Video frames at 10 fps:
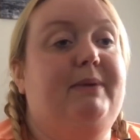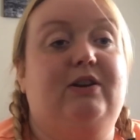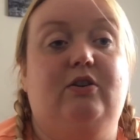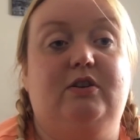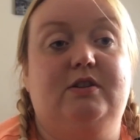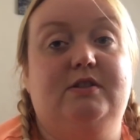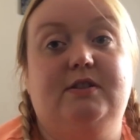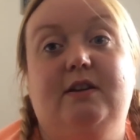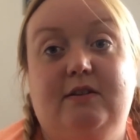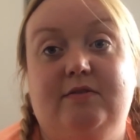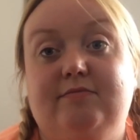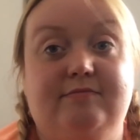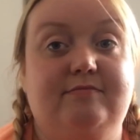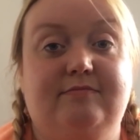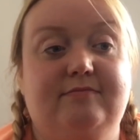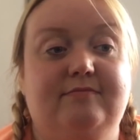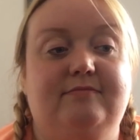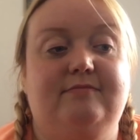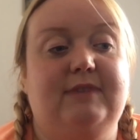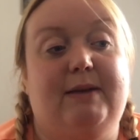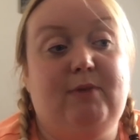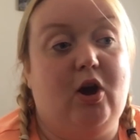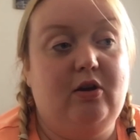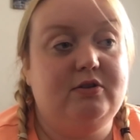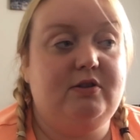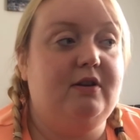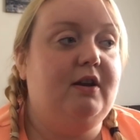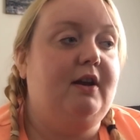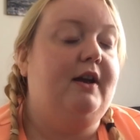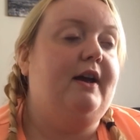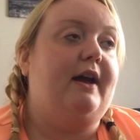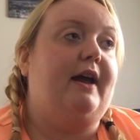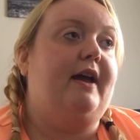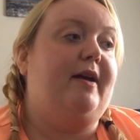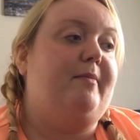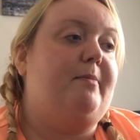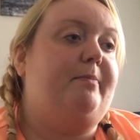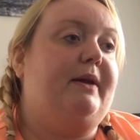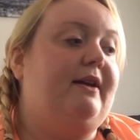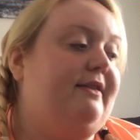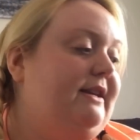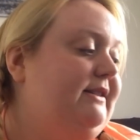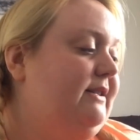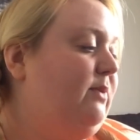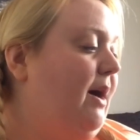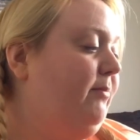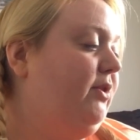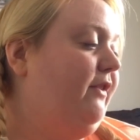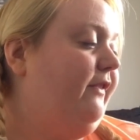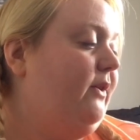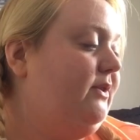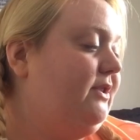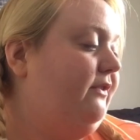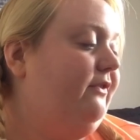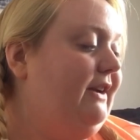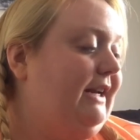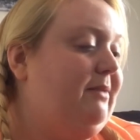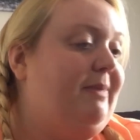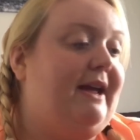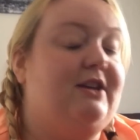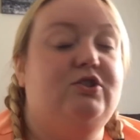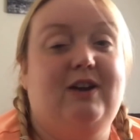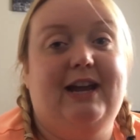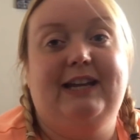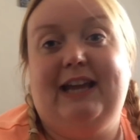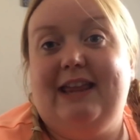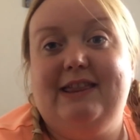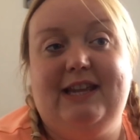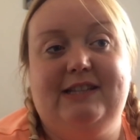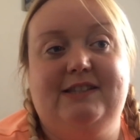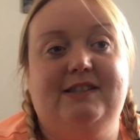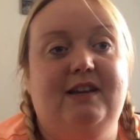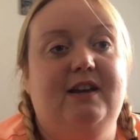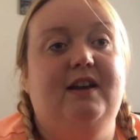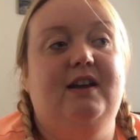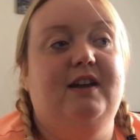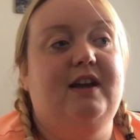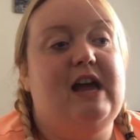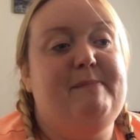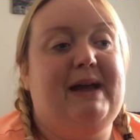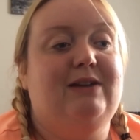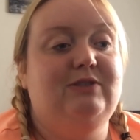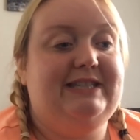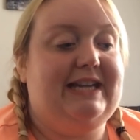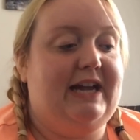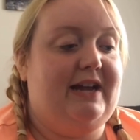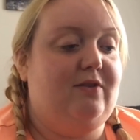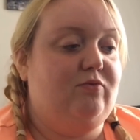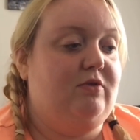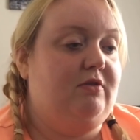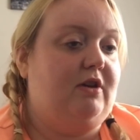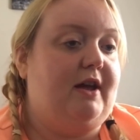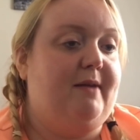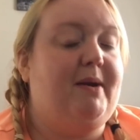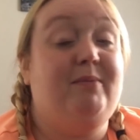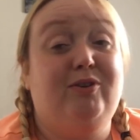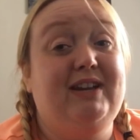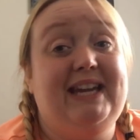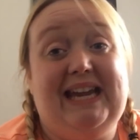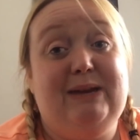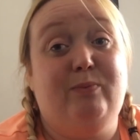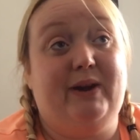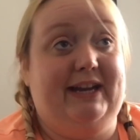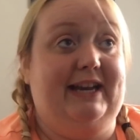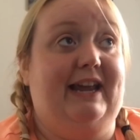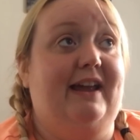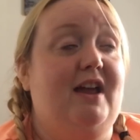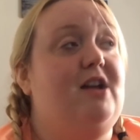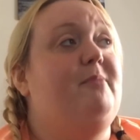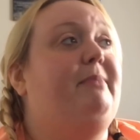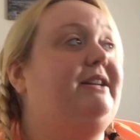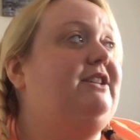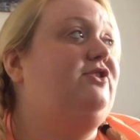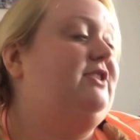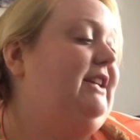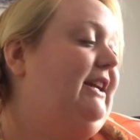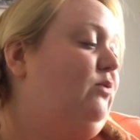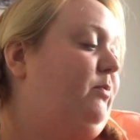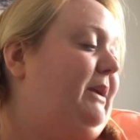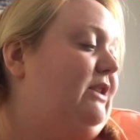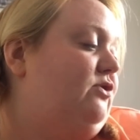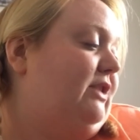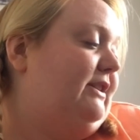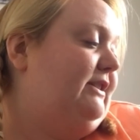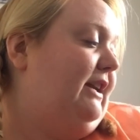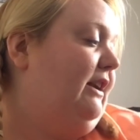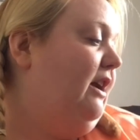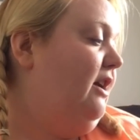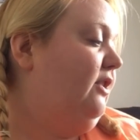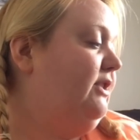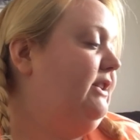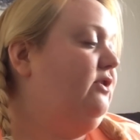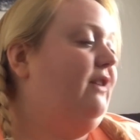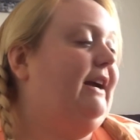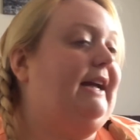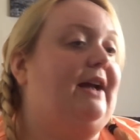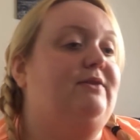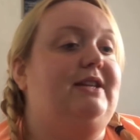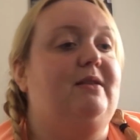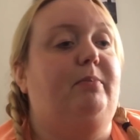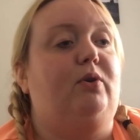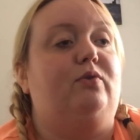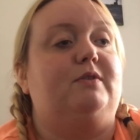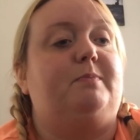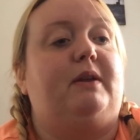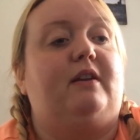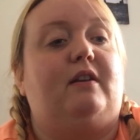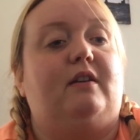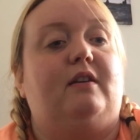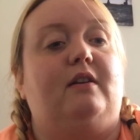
because I'm not. But this is what I'm going to focus on for a little bit and try and get this amount down. I'm not going to keep weighing it, but I did just think it would be interesting because it's alright counting the balls, but